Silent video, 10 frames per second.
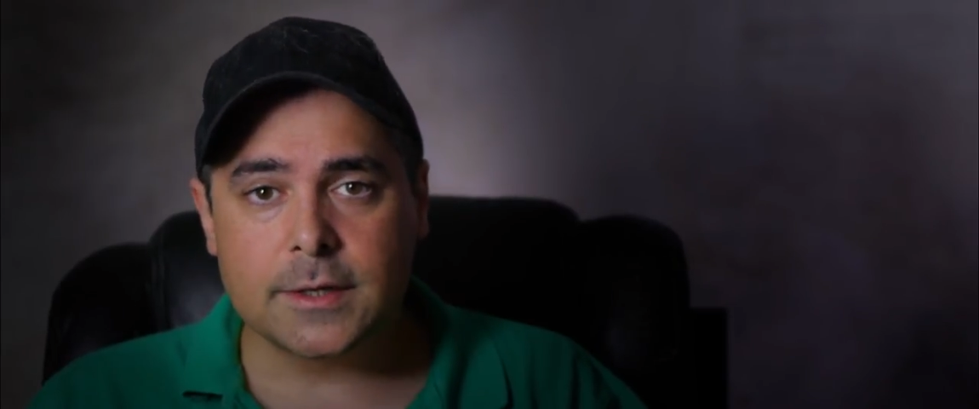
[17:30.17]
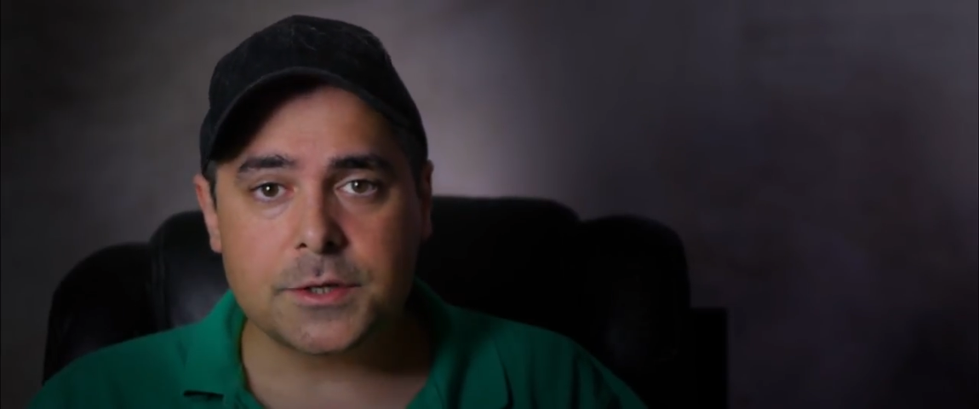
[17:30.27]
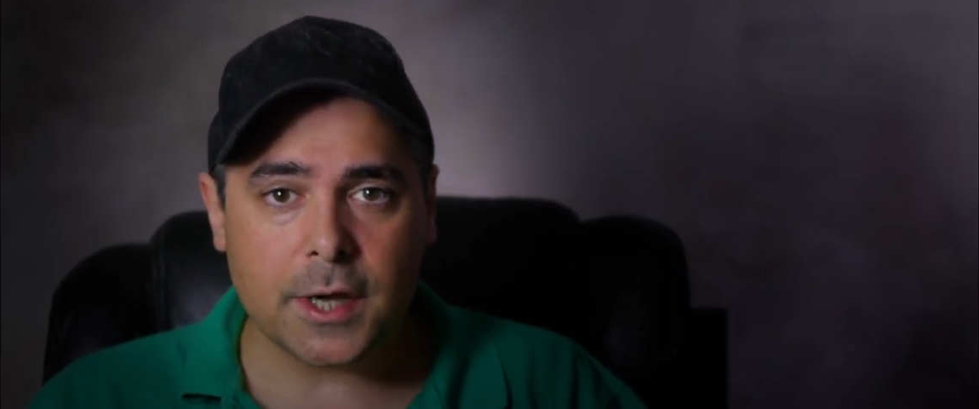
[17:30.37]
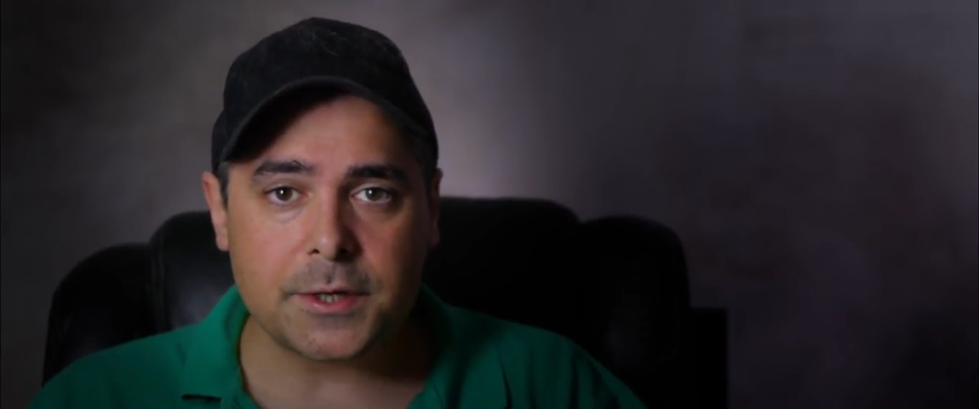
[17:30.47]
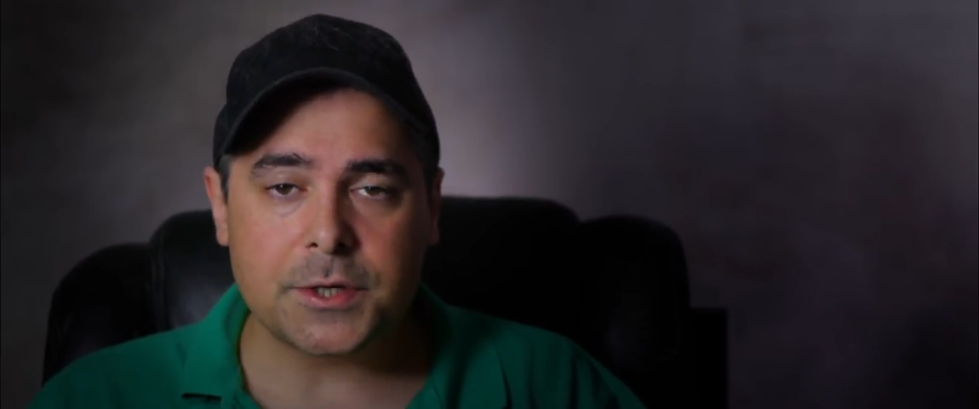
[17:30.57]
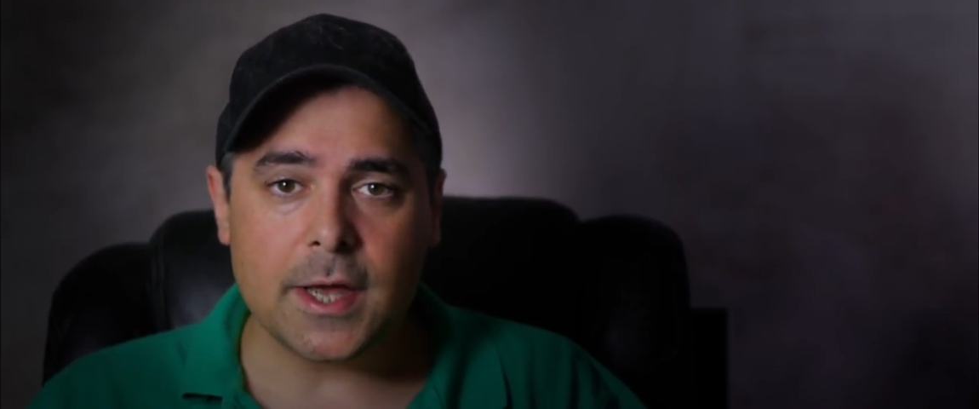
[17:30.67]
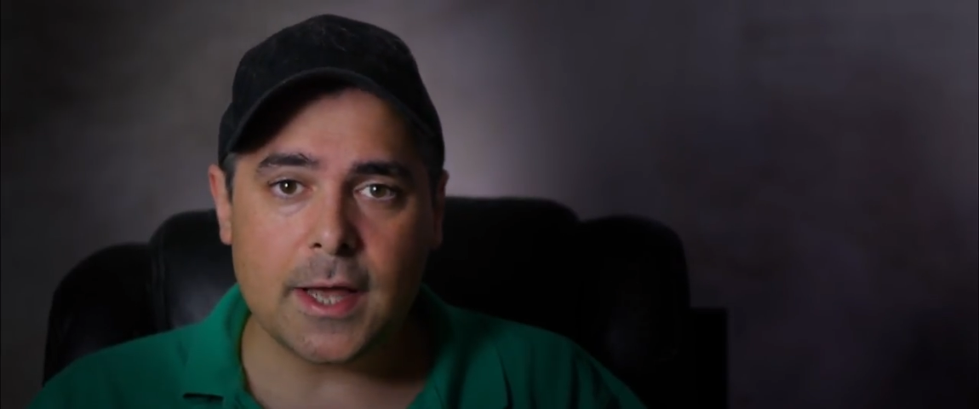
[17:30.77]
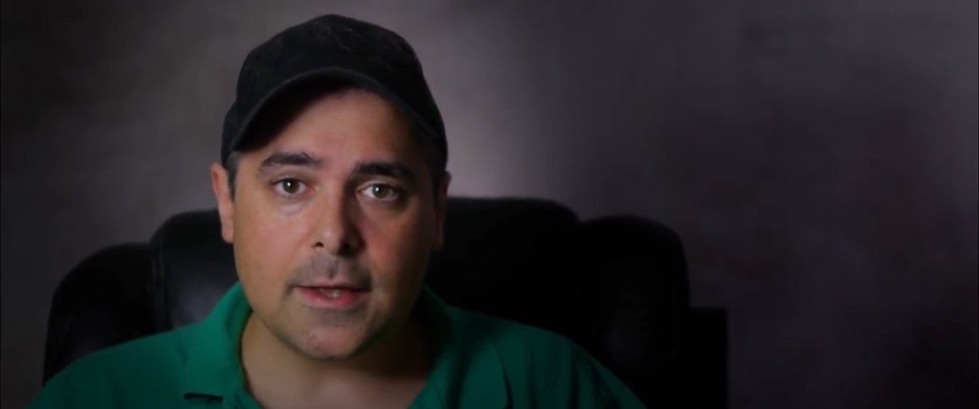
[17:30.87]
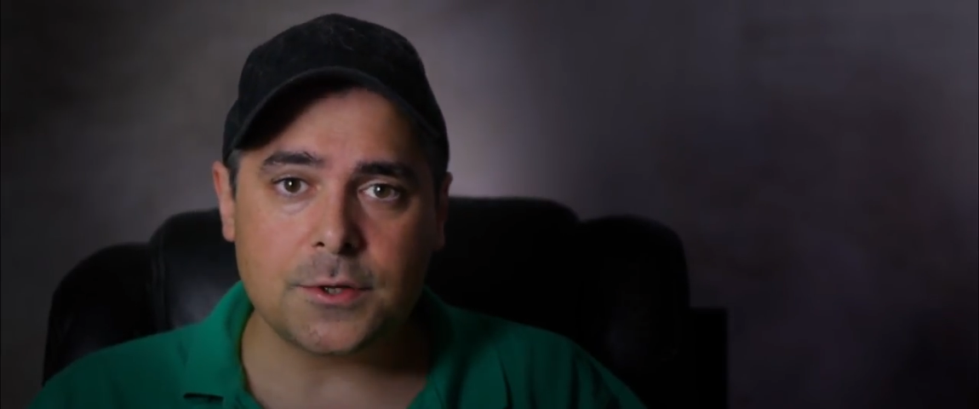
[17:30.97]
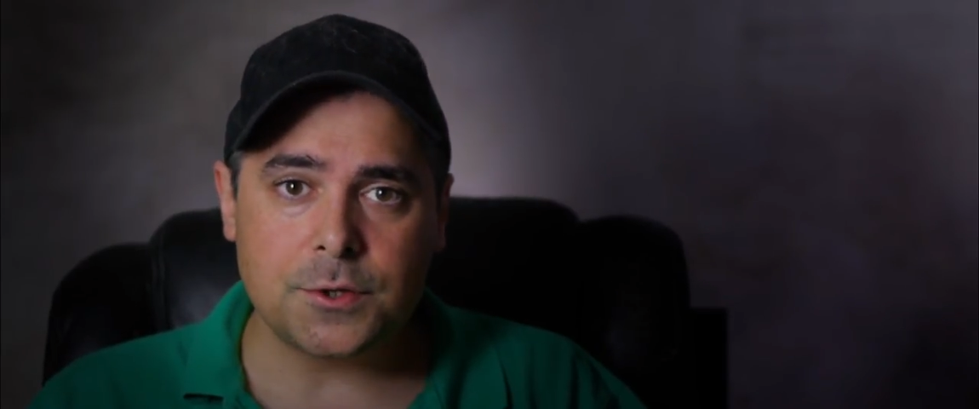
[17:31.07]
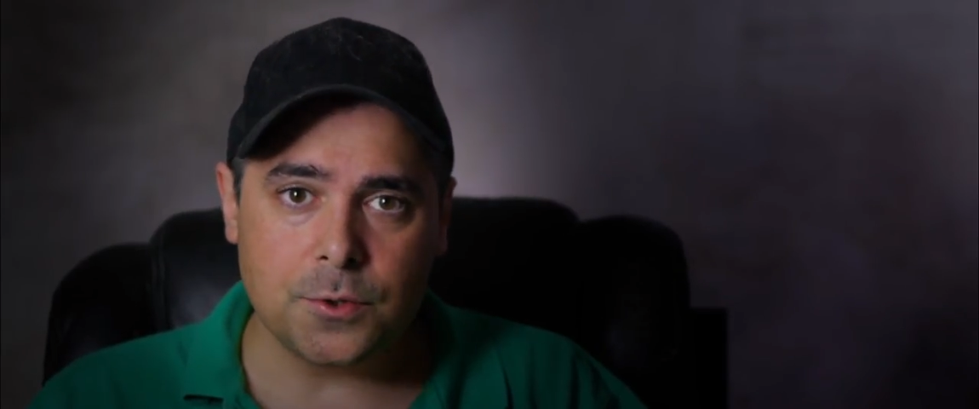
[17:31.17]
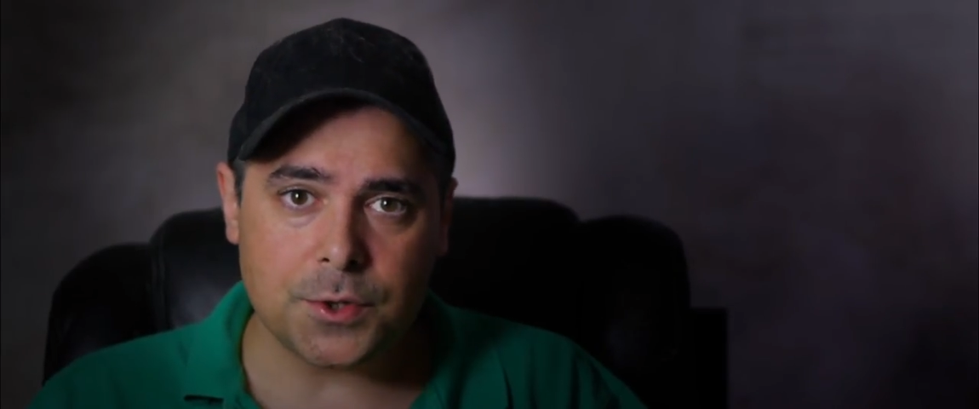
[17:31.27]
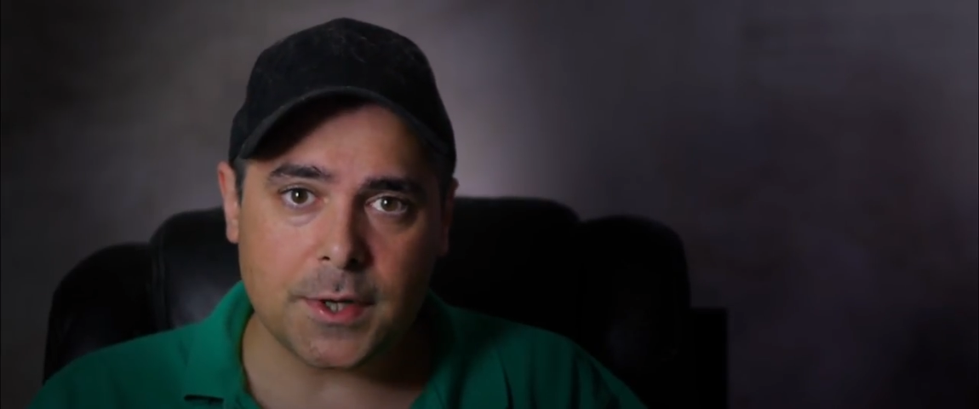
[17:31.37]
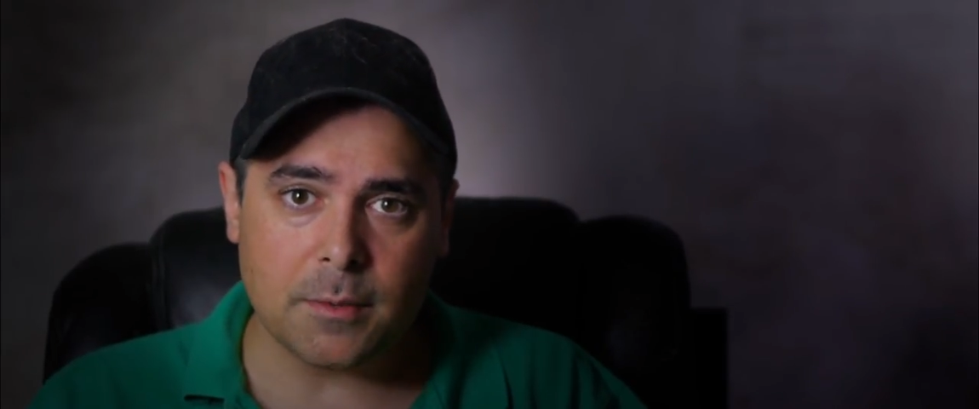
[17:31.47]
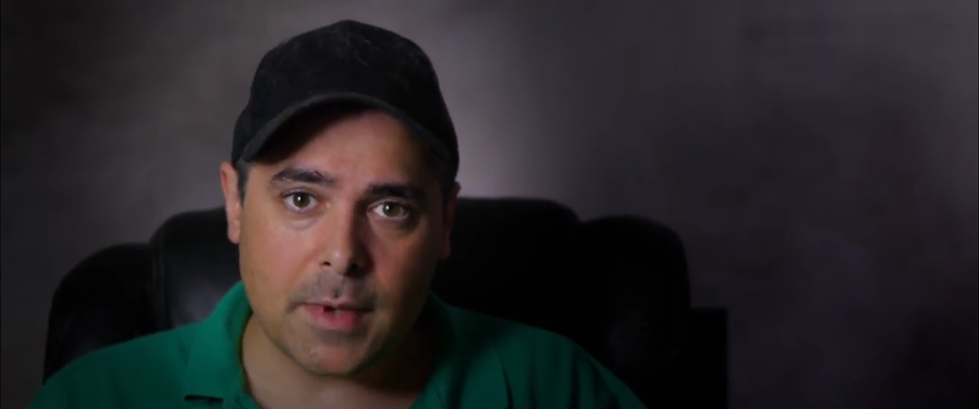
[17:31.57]
such as
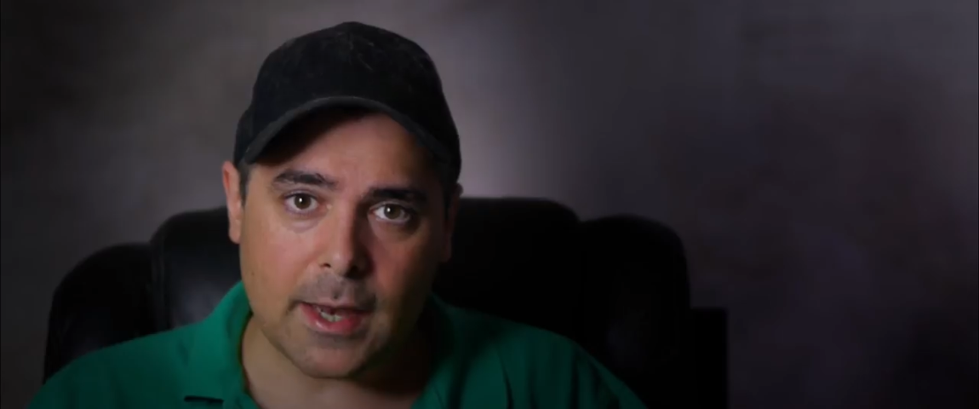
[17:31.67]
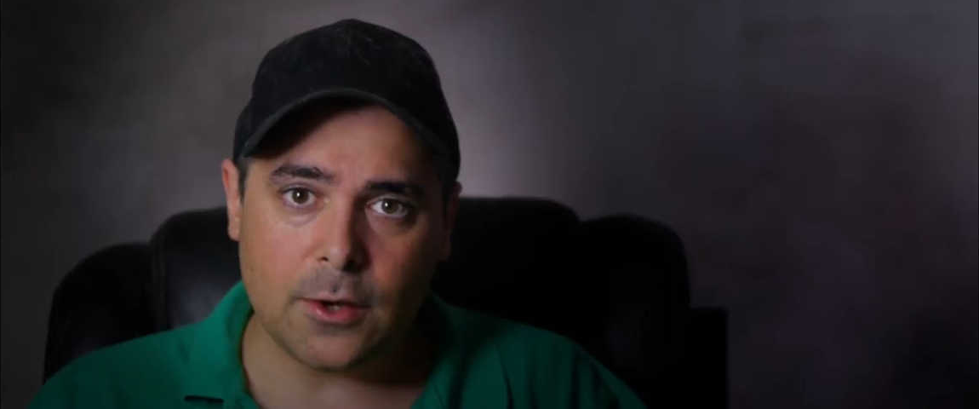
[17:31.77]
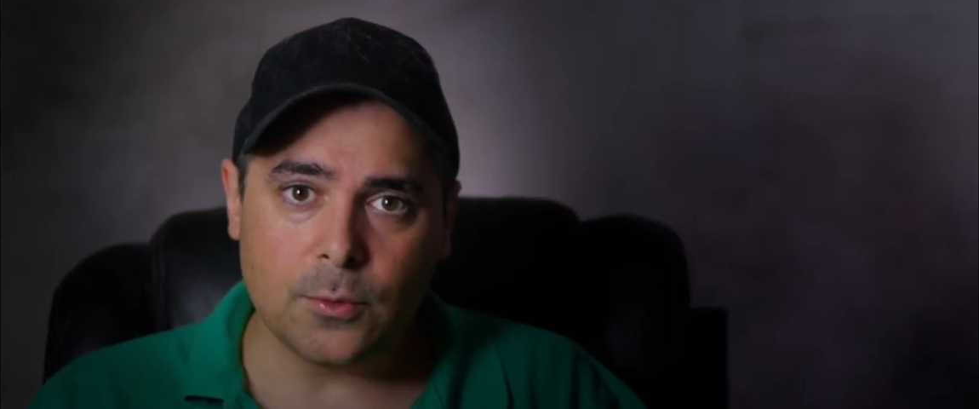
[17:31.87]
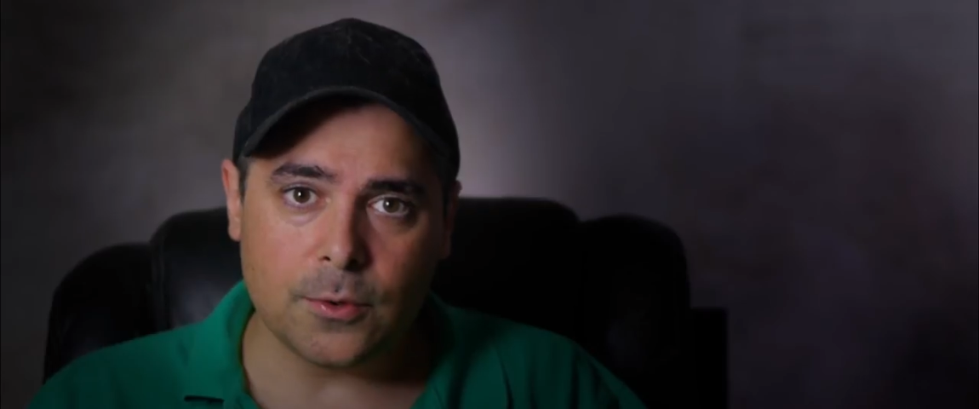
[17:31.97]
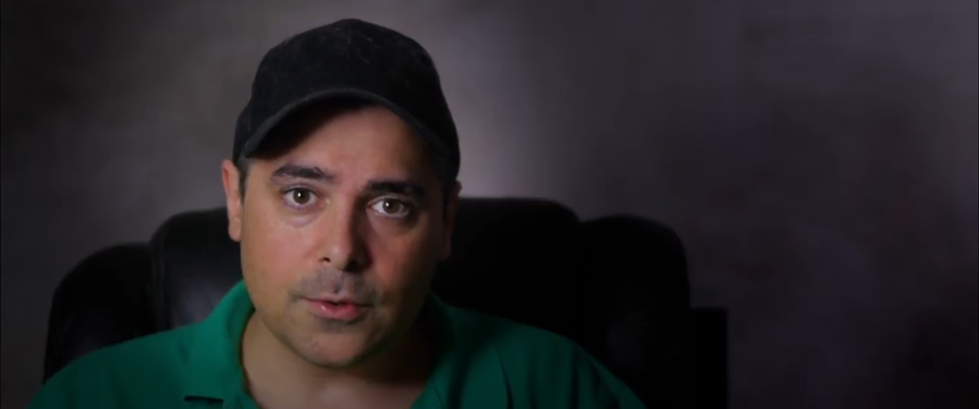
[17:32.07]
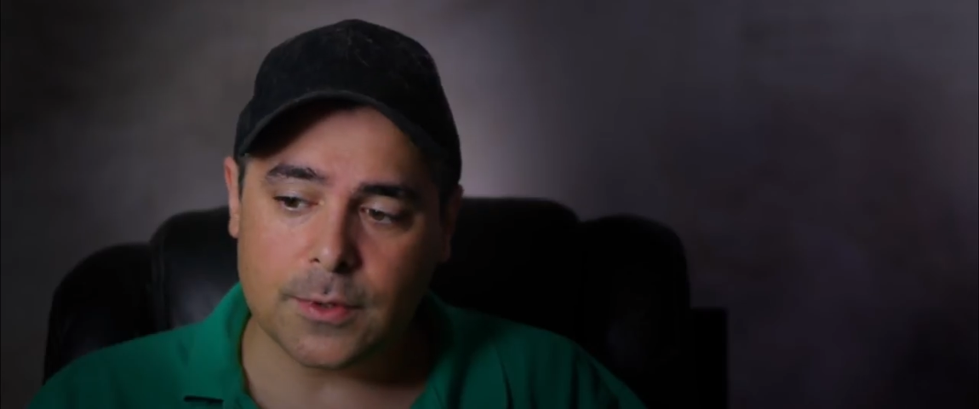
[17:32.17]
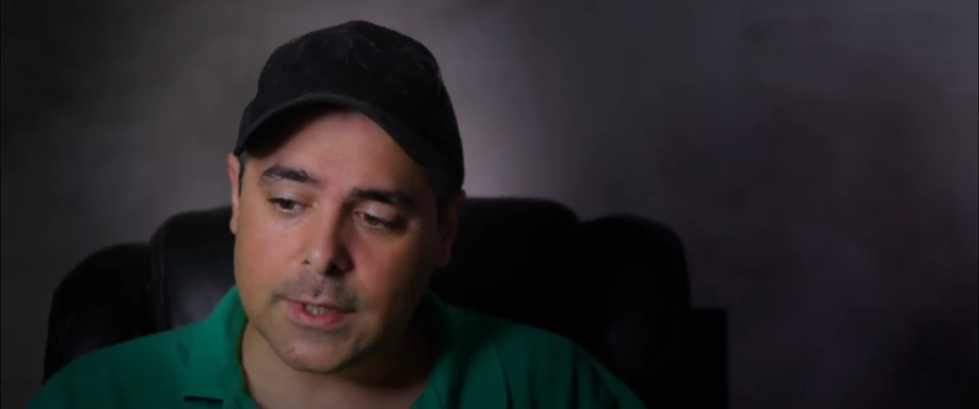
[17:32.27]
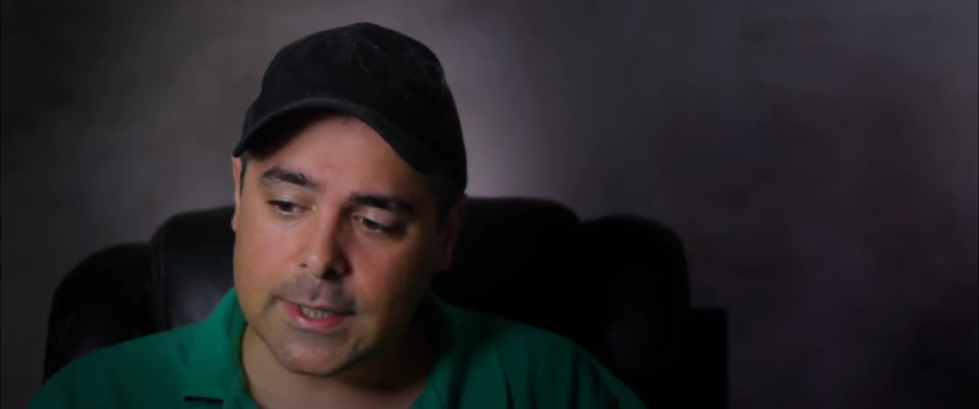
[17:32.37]
using a manual uh,